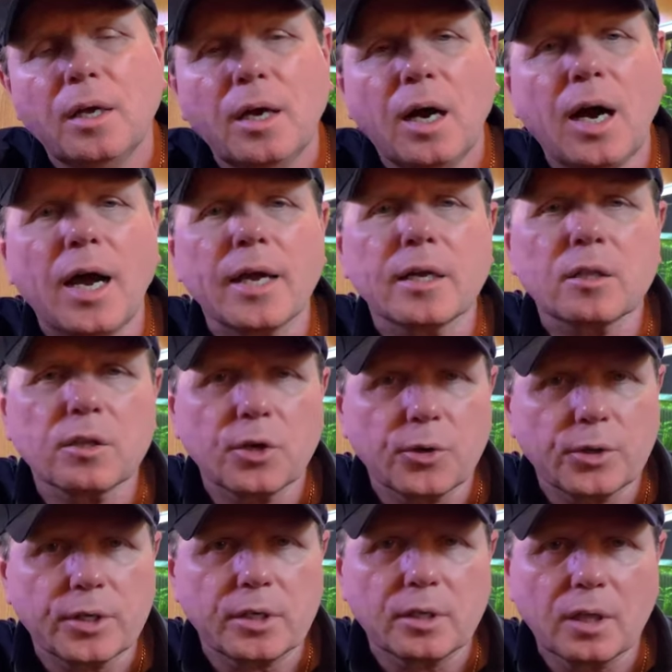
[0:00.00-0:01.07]
High
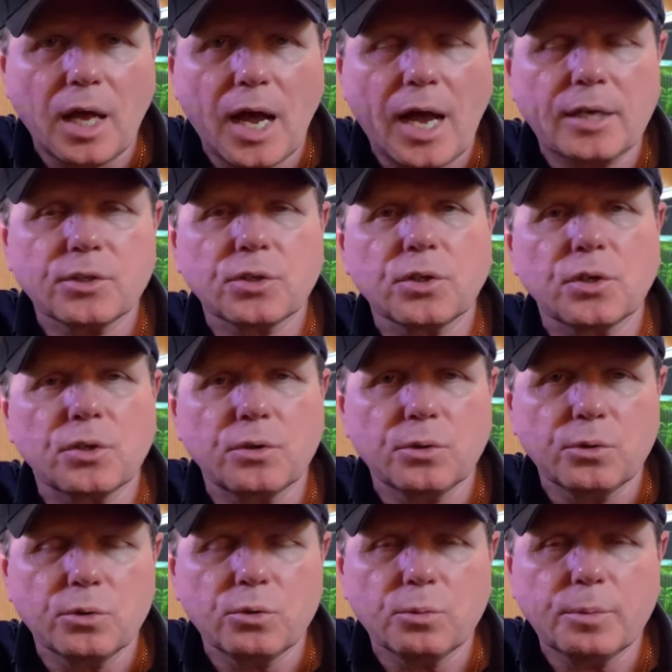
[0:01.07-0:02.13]
Clarity Glass
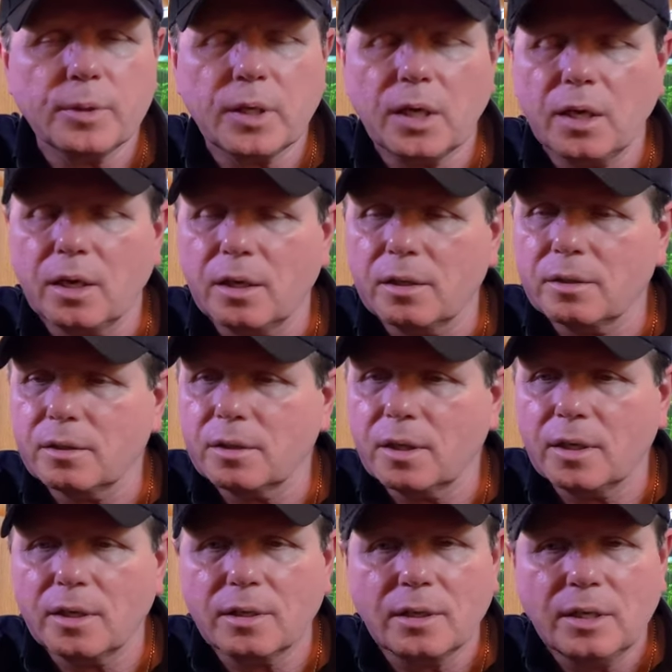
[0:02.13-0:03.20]
Cube.
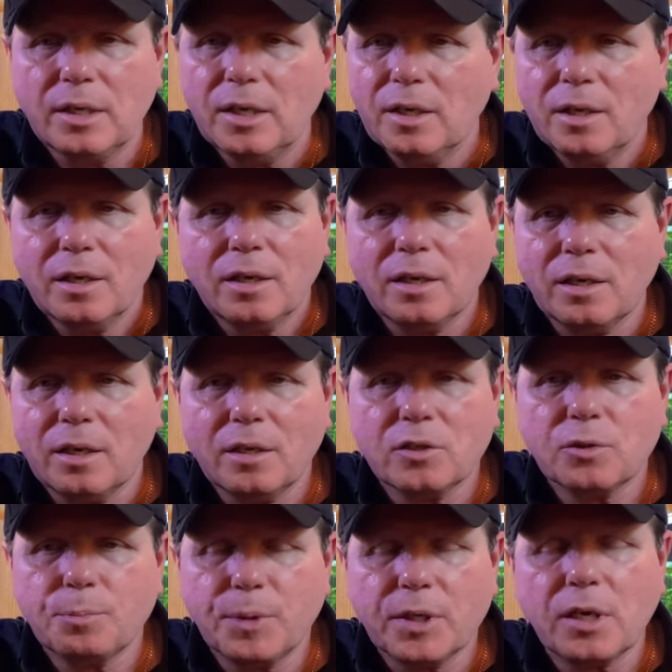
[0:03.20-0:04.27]
And
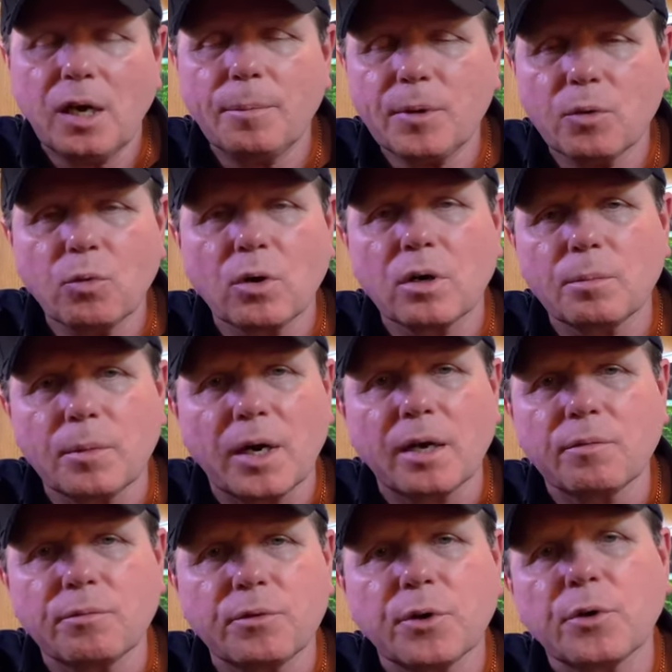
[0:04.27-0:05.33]
it's becoming one of
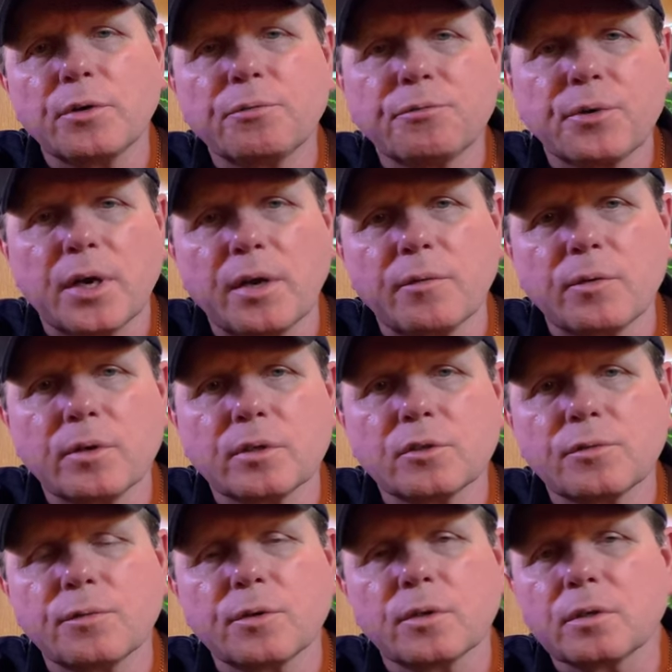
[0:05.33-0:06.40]
my very
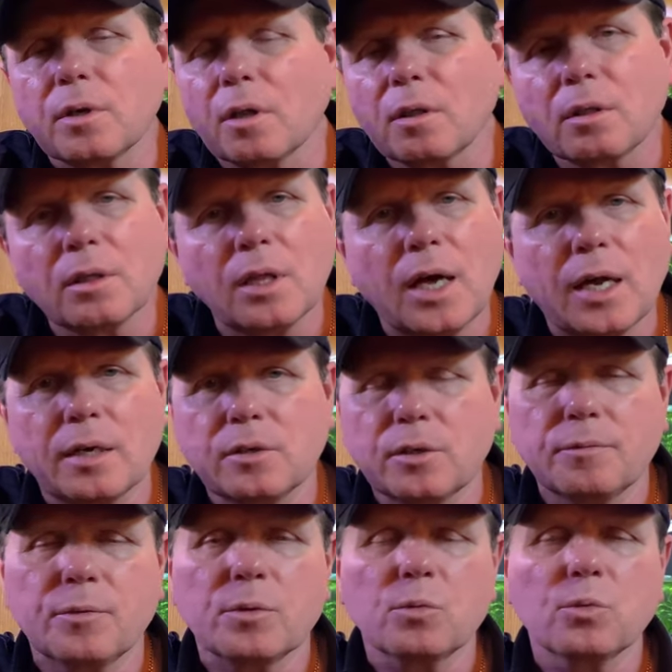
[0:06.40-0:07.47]
favorites for a lot of
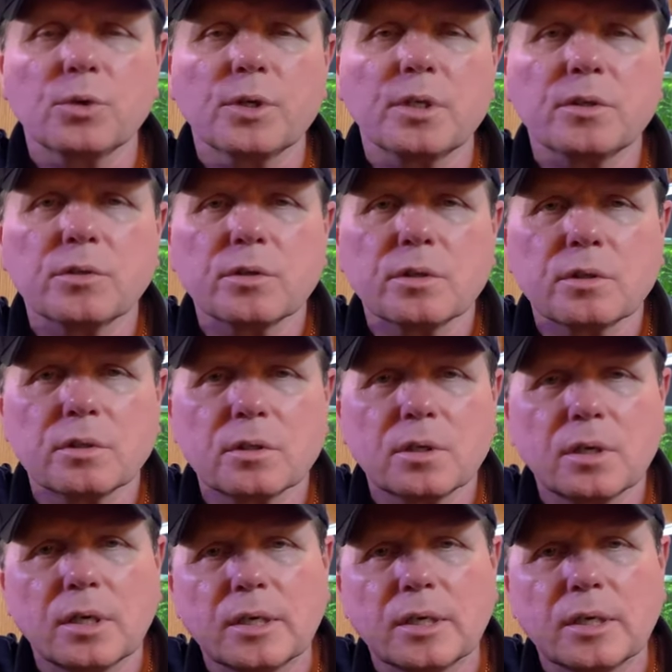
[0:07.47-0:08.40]
different reasons.